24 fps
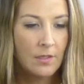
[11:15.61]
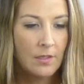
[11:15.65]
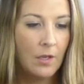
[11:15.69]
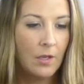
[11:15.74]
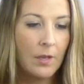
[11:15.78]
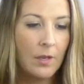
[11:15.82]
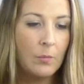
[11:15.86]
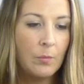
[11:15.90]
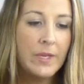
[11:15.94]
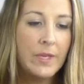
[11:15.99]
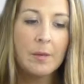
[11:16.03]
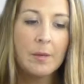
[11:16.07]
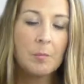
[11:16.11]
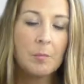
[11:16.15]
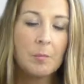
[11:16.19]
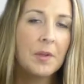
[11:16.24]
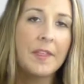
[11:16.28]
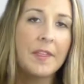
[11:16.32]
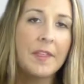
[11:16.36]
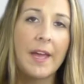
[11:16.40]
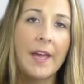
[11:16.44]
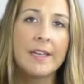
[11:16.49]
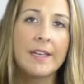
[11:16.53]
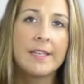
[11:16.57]
And we can put
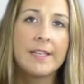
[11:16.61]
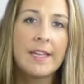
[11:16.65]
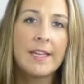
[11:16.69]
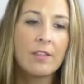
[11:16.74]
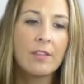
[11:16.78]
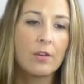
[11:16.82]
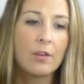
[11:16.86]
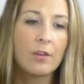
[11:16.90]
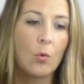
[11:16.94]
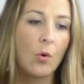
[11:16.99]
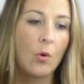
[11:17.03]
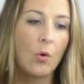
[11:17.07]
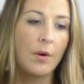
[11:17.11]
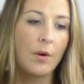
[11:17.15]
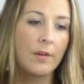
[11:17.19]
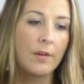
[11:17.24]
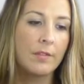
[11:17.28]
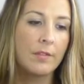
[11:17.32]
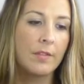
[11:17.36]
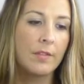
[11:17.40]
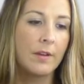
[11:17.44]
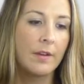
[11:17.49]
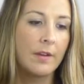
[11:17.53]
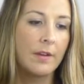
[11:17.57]
that in either or,
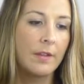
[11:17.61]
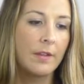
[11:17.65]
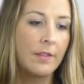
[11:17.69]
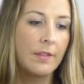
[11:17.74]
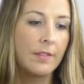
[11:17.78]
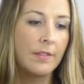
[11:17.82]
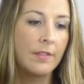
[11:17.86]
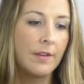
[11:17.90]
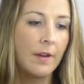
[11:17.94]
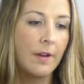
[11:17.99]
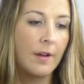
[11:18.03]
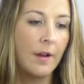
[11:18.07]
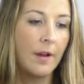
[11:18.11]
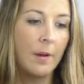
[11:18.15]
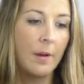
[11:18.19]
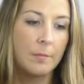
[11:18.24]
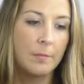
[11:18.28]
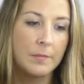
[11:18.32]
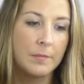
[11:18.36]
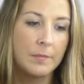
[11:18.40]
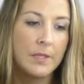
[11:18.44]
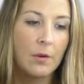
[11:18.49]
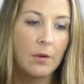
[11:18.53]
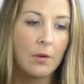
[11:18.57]

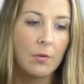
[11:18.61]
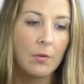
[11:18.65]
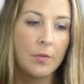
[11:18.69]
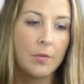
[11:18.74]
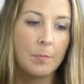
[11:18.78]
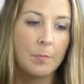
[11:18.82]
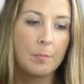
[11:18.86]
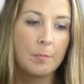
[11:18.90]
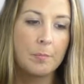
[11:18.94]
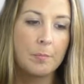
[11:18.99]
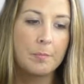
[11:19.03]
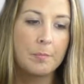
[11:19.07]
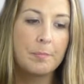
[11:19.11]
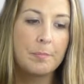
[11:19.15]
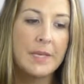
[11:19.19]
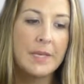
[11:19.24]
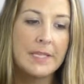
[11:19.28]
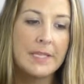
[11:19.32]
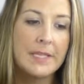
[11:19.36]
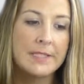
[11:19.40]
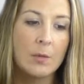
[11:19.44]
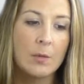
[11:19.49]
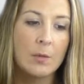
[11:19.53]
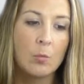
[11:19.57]
the
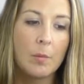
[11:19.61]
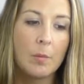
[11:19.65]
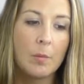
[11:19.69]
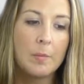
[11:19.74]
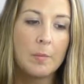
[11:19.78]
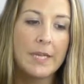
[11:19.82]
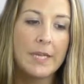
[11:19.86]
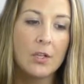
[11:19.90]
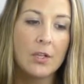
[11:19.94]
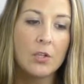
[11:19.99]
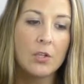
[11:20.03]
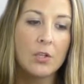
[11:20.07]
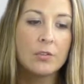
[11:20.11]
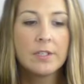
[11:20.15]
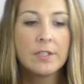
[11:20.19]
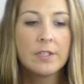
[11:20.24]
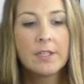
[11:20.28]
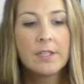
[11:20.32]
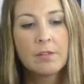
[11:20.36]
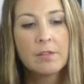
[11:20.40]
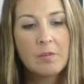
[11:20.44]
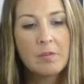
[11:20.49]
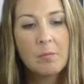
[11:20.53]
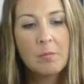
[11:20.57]
piece that will be included in
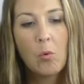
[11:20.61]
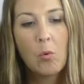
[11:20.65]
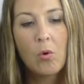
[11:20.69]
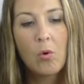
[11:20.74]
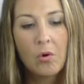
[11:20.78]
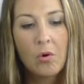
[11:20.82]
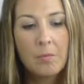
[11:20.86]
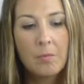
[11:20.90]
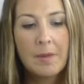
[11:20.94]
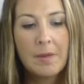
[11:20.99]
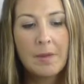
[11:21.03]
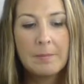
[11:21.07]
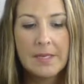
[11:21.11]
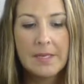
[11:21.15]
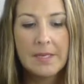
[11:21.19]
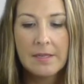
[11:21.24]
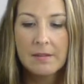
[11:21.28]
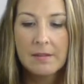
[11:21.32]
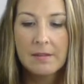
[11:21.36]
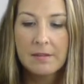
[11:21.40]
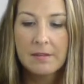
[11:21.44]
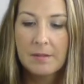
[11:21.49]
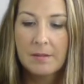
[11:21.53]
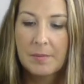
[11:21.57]
the report, or
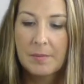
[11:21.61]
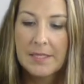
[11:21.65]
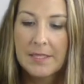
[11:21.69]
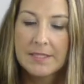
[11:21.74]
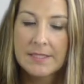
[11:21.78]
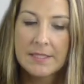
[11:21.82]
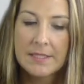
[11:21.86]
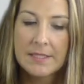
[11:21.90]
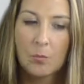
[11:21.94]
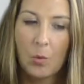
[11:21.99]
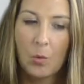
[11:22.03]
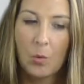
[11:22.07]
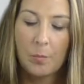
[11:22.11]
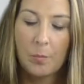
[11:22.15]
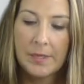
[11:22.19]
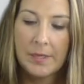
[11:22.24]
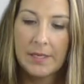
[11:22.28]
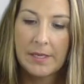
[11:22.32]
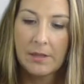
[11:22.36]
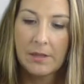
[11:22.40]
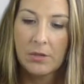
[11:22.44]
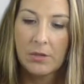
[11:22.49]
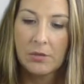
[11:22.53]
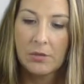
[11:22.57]
maybe the piece that won't be
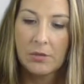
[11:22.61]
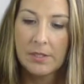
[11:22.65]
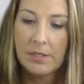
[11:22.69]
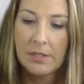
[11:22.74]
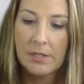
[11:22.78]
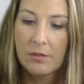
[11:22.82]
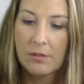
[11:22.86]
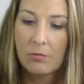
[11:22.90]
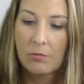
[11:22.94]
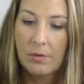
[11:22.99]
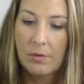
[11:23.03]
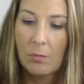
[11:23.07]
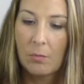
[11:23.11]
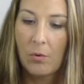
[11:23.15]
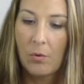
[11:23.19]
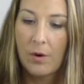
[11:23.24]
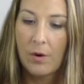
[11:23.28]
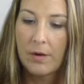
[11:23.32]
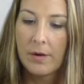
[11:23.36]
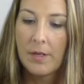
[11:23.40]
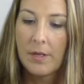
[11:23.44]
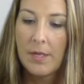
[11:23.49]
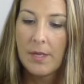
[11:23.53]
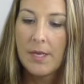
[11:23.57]
included in the
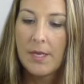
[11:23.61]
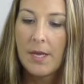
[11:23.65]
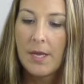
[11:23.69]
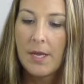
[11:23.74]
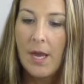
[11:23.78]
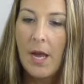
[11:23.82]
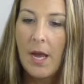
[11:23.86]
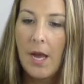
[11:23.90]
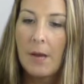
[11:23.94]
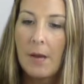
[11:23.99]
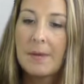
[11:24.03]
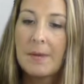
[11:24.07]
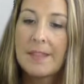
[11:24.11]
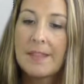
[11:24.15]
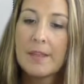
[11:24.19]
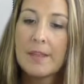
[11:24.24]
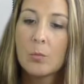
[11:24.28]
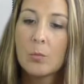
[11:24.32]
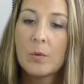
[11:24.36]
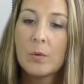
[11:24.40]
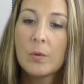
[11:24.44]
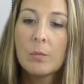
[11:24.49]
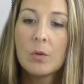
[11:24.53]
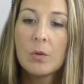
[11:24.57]
report. And then
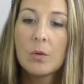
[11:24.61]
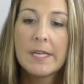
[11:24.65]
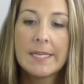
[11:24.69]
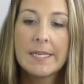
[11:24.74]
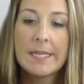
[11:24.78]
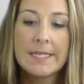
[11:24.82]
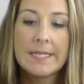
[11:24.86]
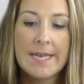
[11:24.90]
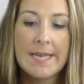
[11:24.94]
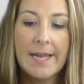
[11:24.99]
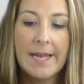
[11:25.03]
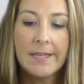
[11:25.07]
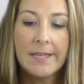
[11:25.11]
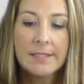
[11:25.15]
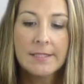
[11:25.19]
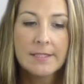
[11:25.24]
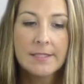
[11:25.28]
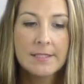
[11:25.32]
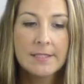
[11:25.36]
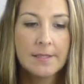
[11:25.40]
we will hit next.